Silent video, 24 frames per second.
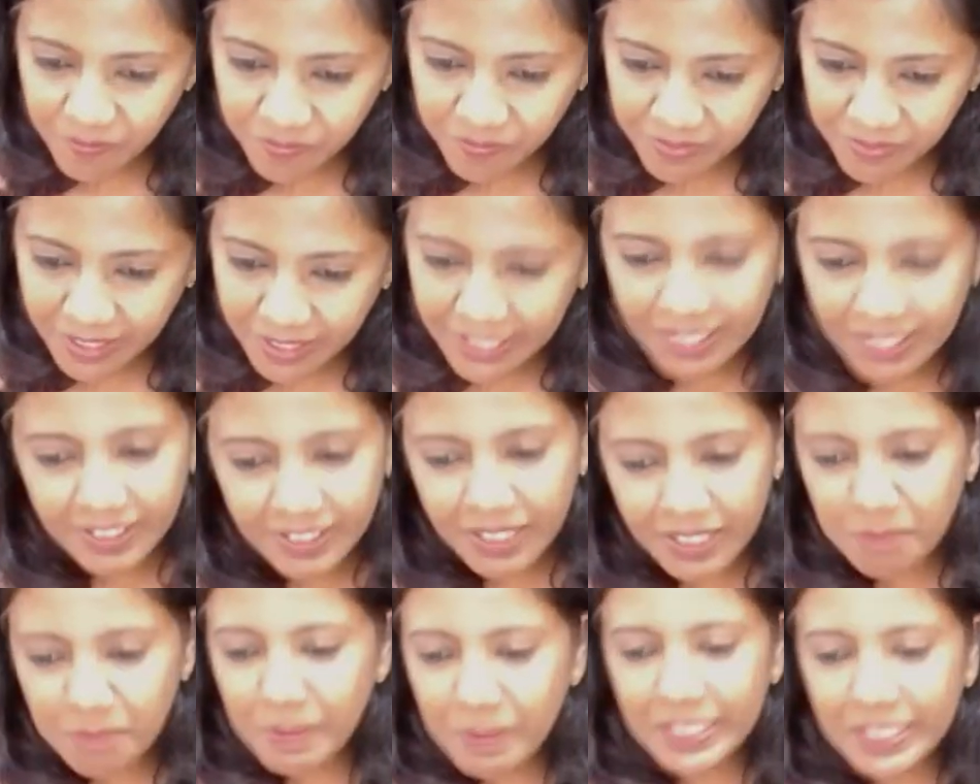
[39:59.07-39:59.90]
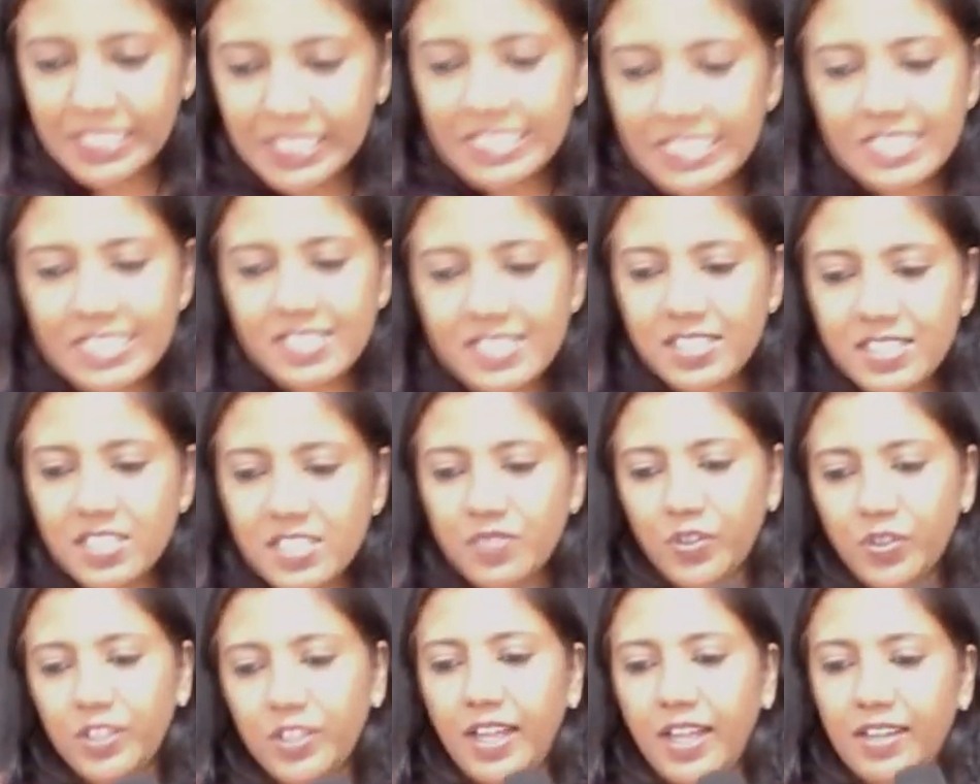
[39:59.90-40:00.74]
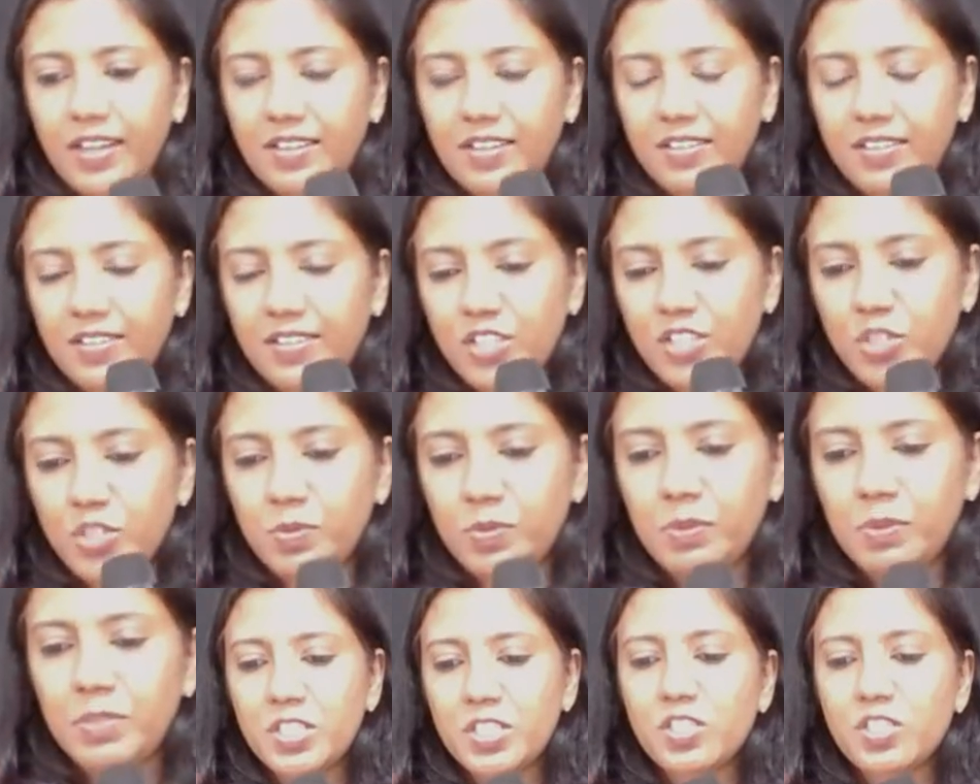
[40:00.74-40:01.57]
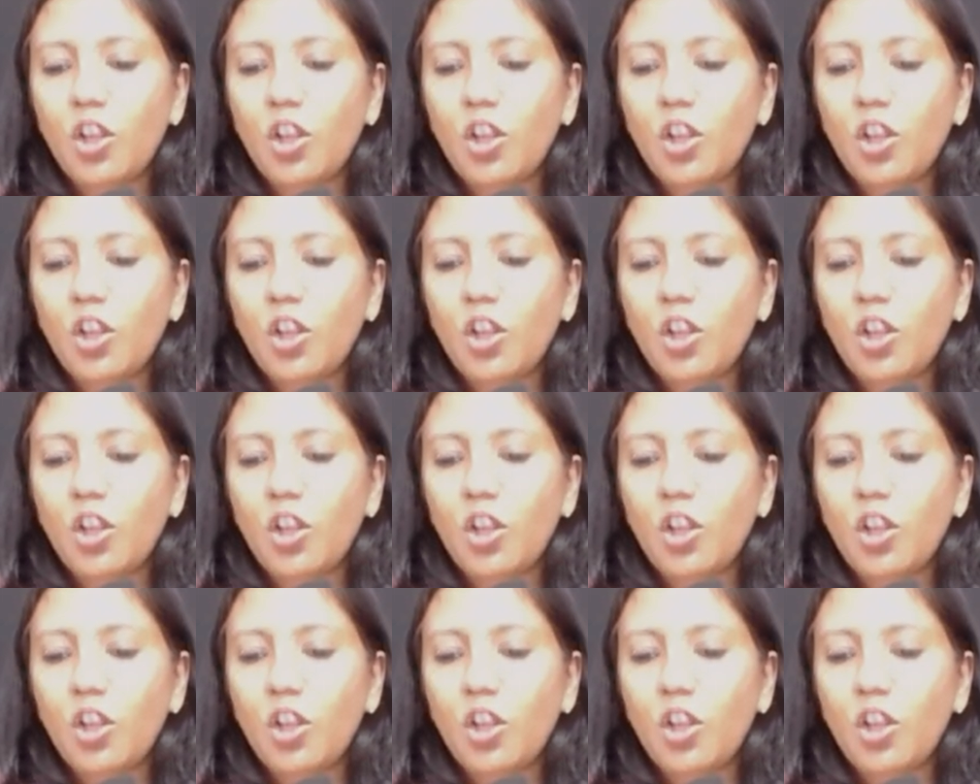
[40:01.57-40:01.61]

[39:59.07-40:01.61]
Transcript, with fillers: There, there are many reasons for that, Shubham.